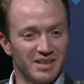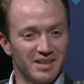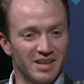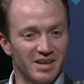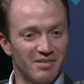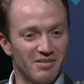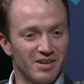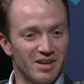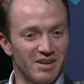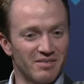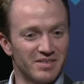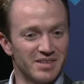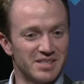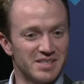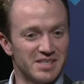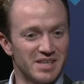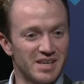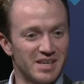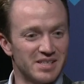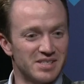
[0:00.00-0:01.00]
I would have to
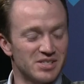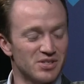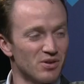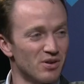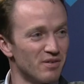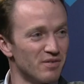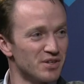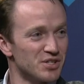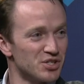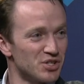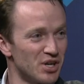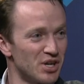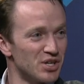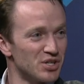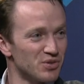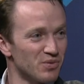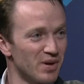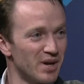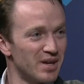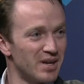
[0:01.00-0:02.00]
say it's sort of a
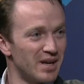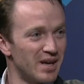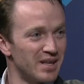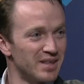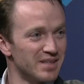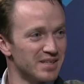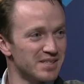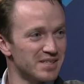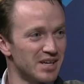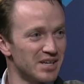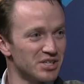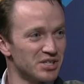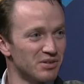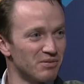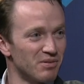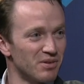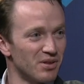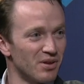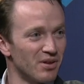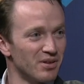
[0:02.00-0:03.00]
strange way to end the
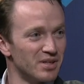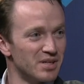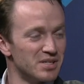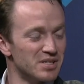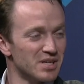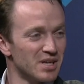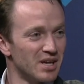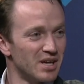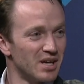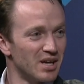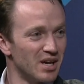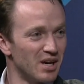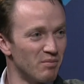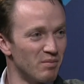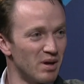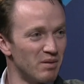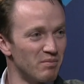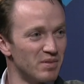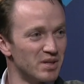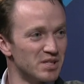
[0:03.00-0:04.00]
session with all these
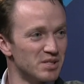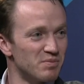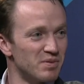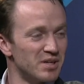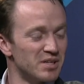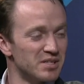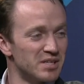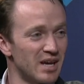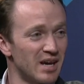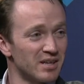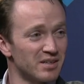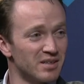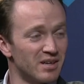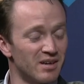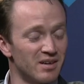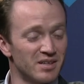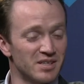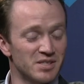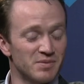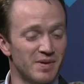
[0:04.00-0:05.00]
amendments being tacked
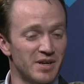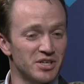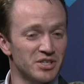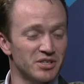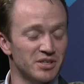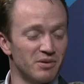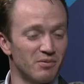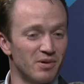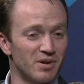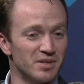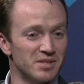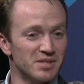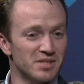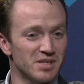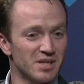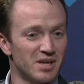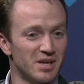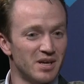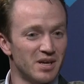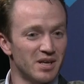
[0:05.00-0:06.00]
on, especially ones
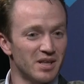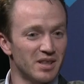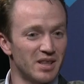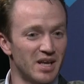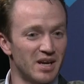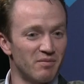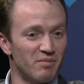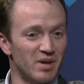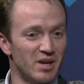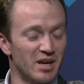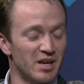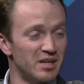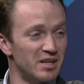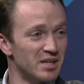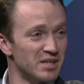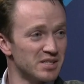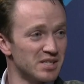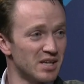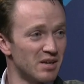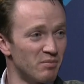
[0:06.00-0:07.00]
that have been
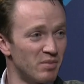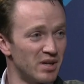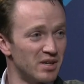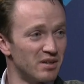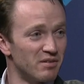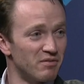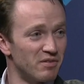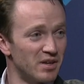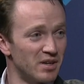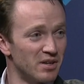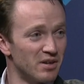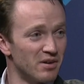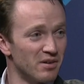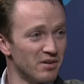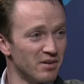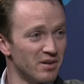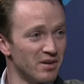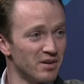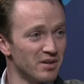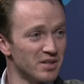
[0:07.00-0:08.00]
ideas that have been defeated
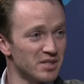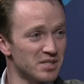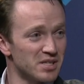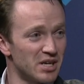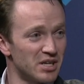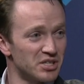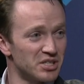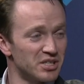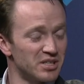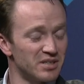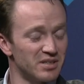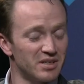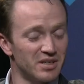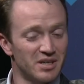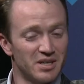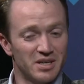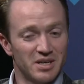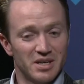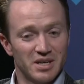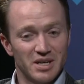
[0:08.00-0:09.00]
earlier in the session.
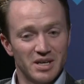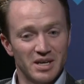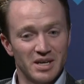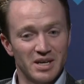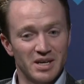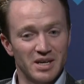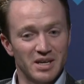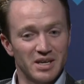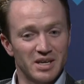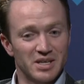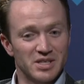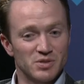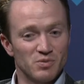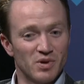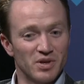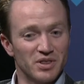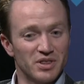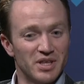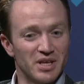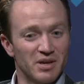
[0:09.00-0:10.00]
Uh, it's
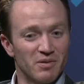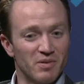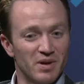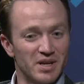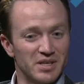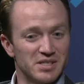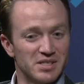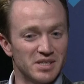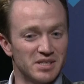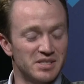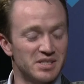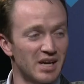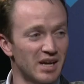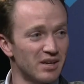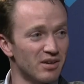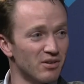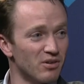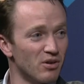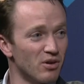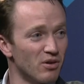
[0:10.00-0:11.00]
one thing when a
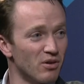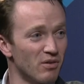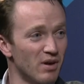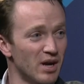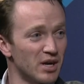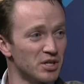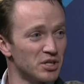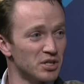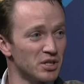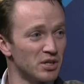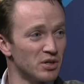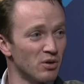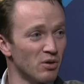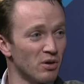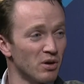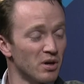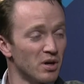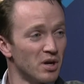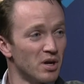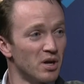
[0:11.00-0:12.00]
technical correction
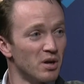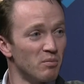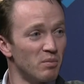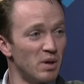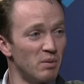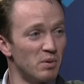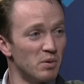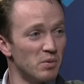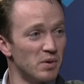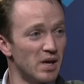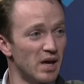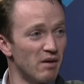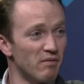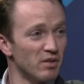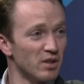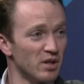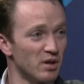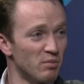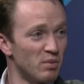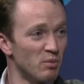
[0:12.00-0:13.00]
or maybe we have
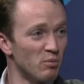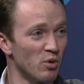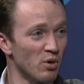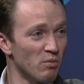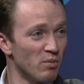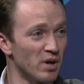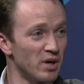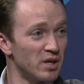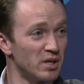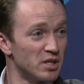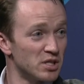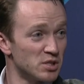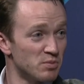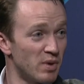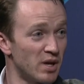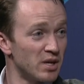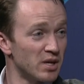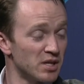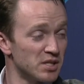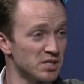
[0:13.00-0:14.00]
a little bit more money to
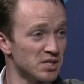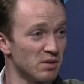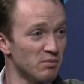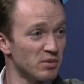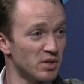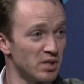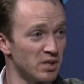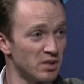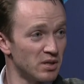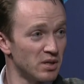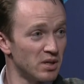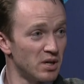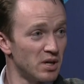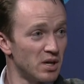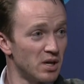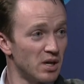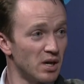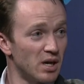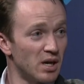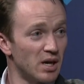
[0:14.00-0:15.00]
spend on something
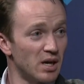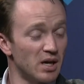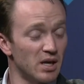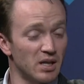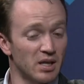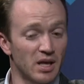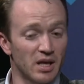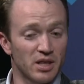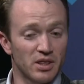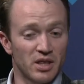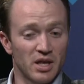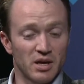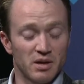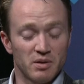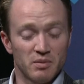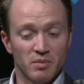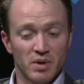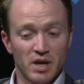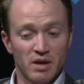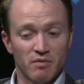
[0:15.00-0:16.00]
uh, like
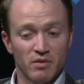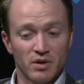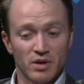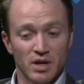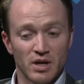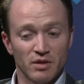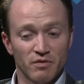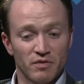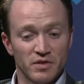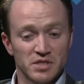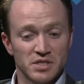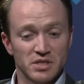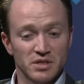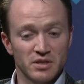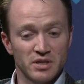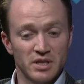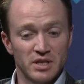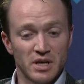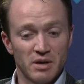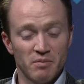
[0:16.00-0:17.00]
that behavioral health
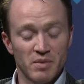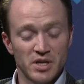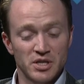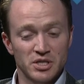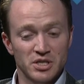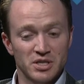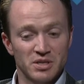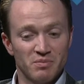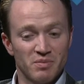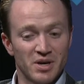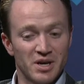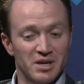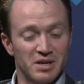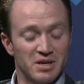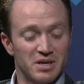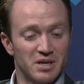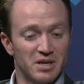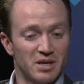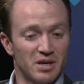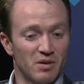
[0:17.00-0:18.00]
facility I mentioned, but
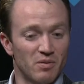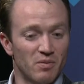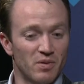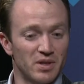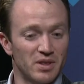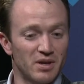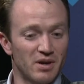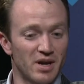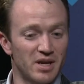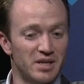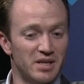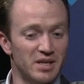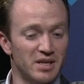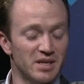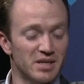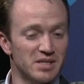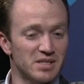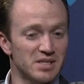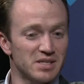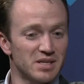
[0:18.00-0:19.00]
when there are
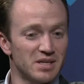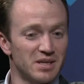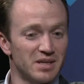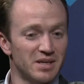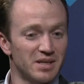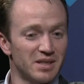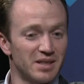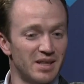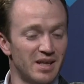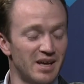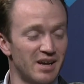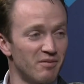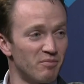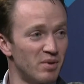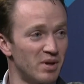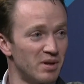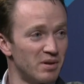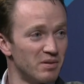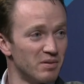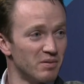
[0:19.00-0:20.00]
ideas that have
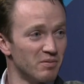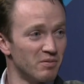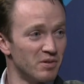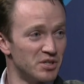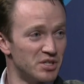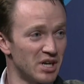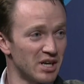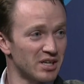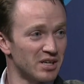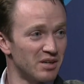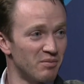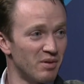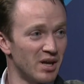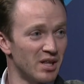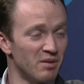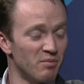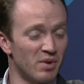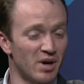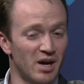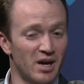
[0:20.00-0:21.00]
been rejected by
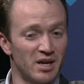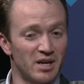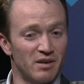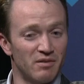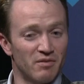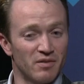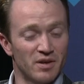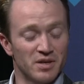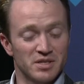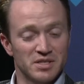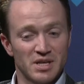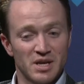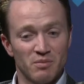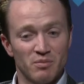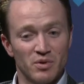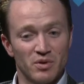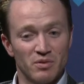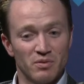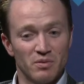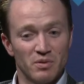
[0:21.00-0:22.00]
the body, for
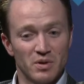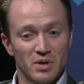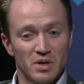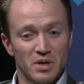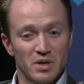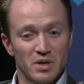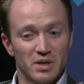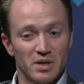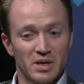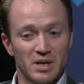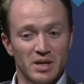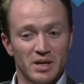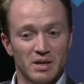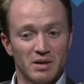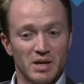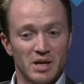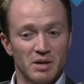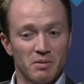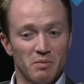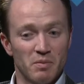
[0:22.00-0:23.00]
example,
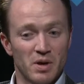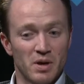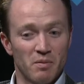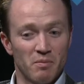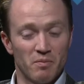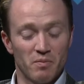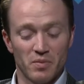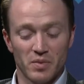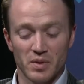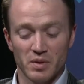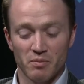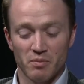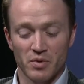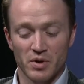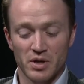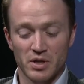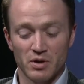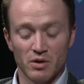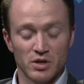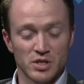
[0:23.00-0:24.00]
uh, a, a
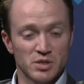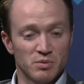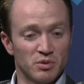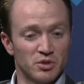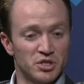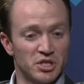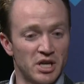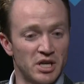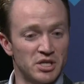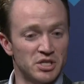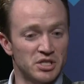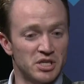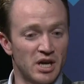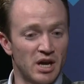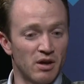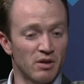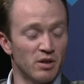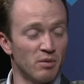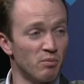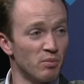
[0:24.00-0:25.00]
pretty noticeable change to
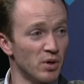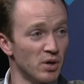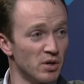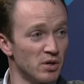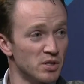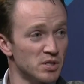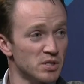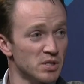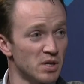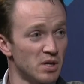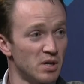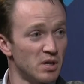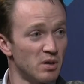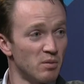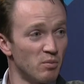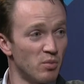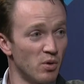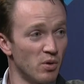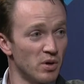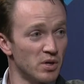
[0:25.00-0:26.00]
how the P E R S
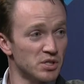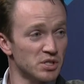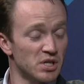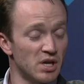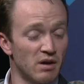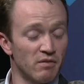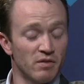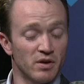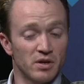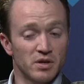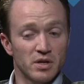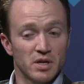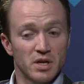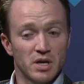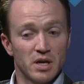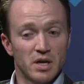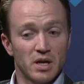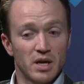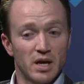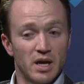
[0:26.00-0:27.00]
board is governed,
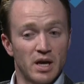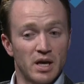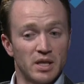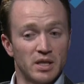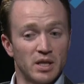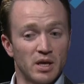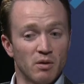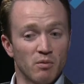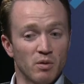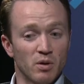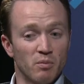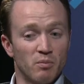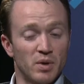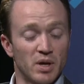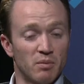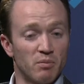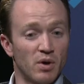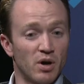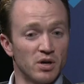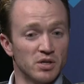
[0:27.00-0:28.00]
and there were
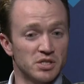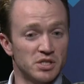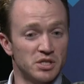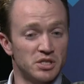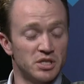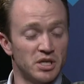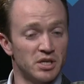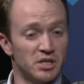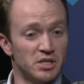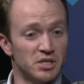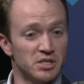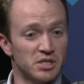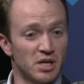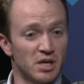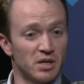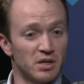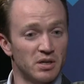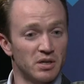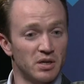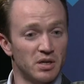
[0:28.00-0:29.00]
big policy changes
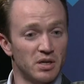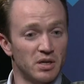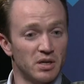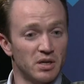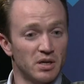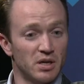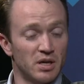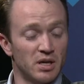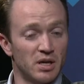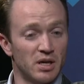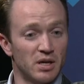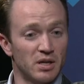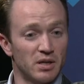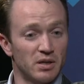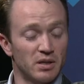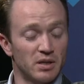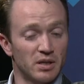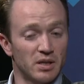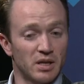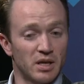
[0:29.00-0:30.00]
on uh,
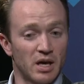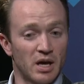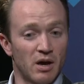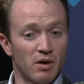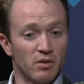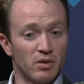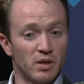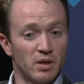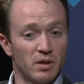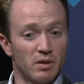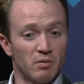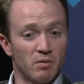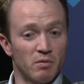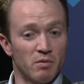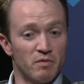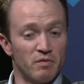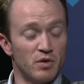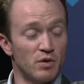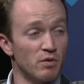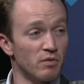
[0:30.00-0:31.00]
how the
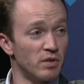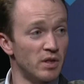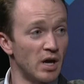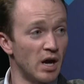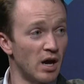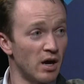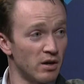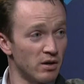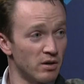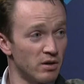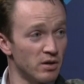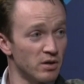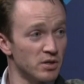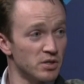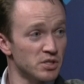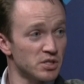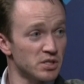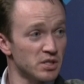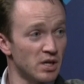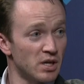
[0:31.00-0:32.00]
review of the
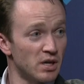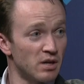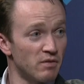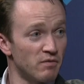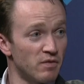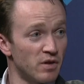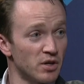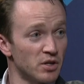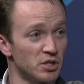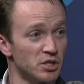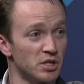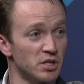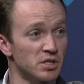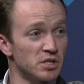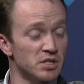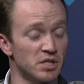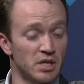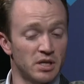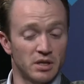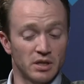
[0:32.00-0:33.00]
auditor's uh,
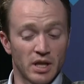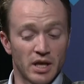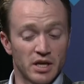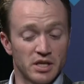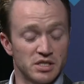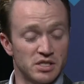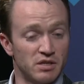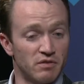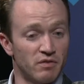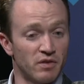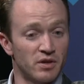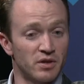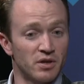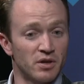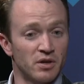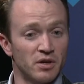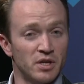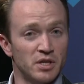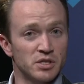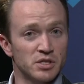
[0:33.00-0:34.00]
functions and legacy fund
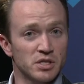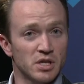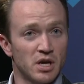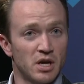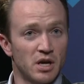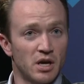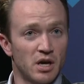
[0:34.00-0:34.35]
earnings,